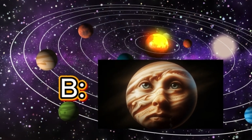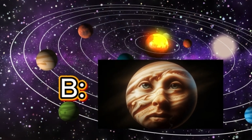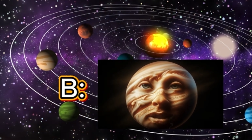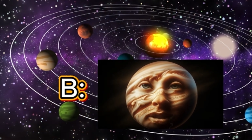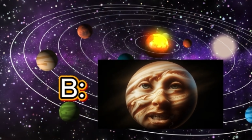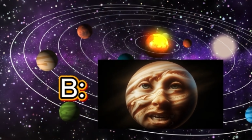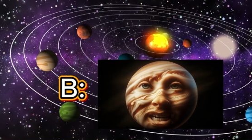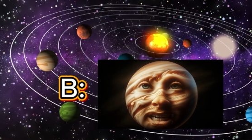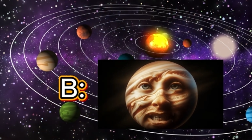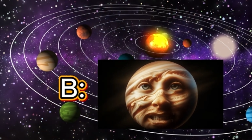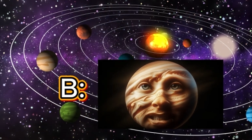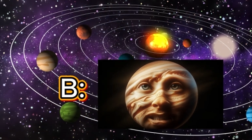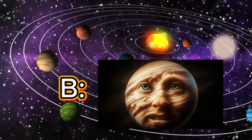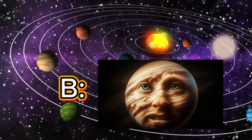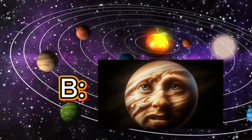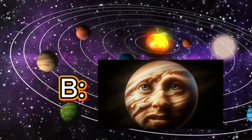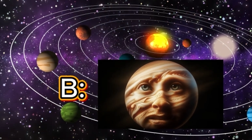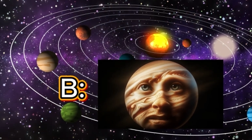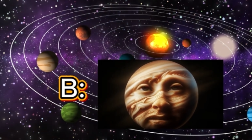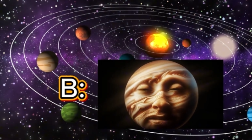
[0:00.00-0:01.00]
Of
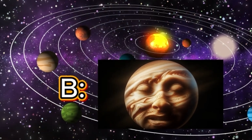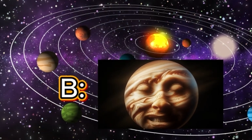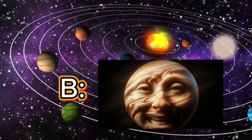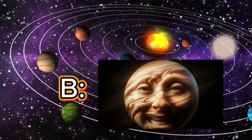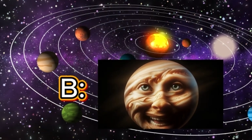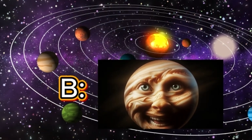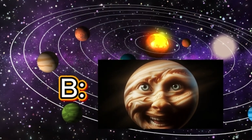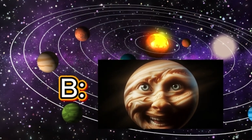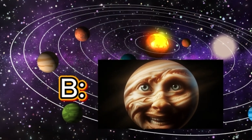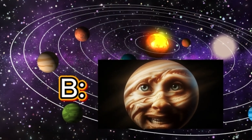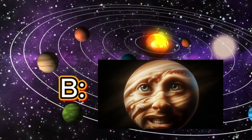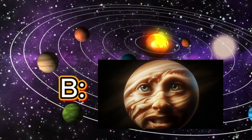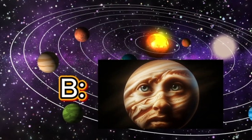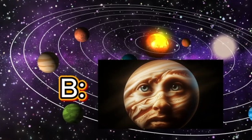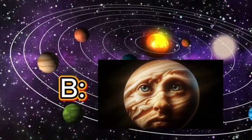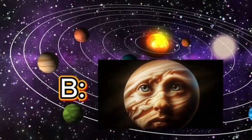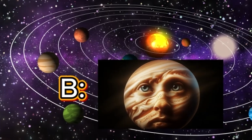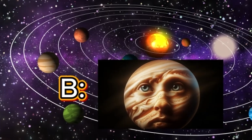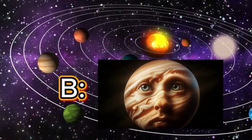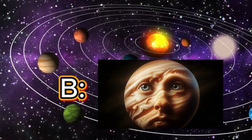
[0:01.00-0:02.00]
course, it's
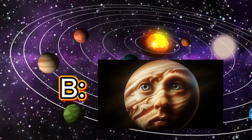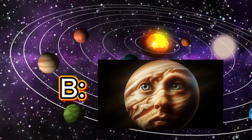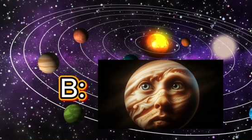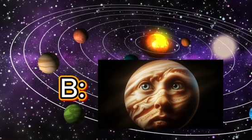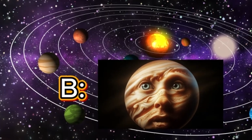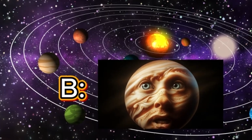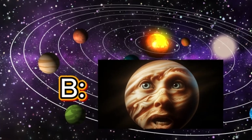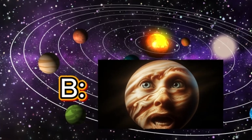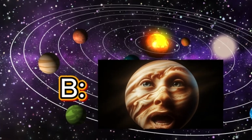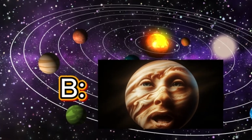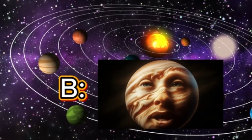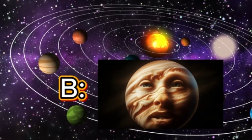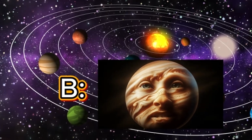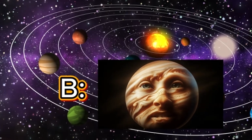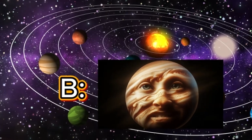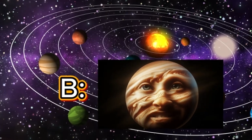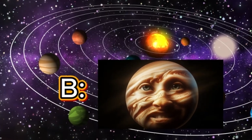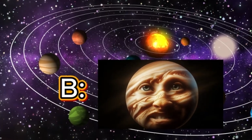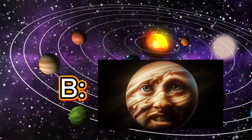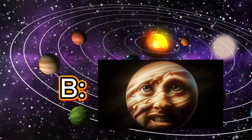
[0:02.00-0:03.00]
Jupiter. He's
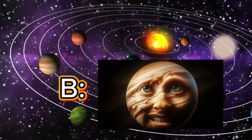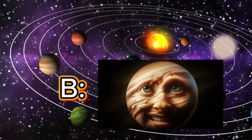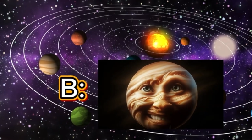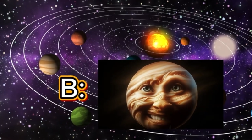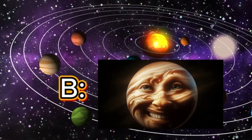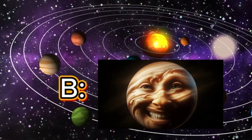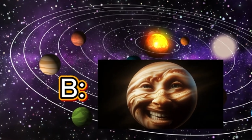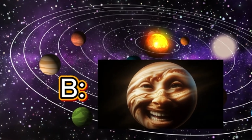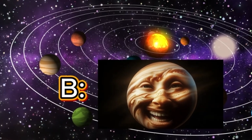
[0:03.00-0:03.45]
about 11 times